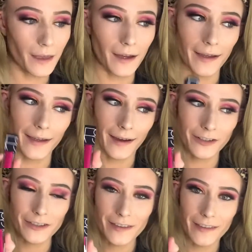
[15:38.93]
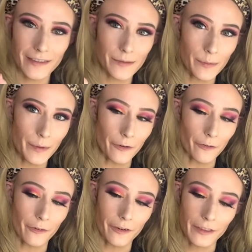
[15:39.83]
I actually think this would be a
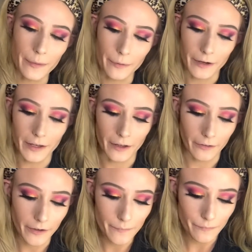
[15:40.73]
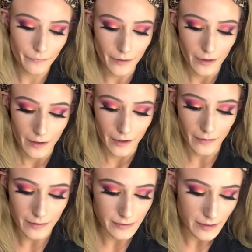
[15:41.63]
really pretty color,
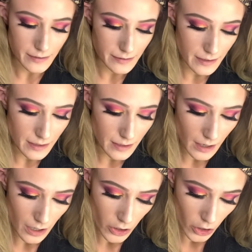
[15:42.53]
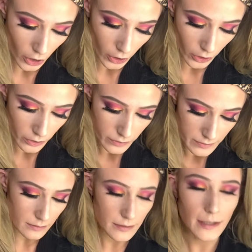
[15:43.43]
and this is the
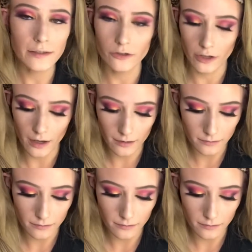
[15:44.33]
NARS Dance Tria.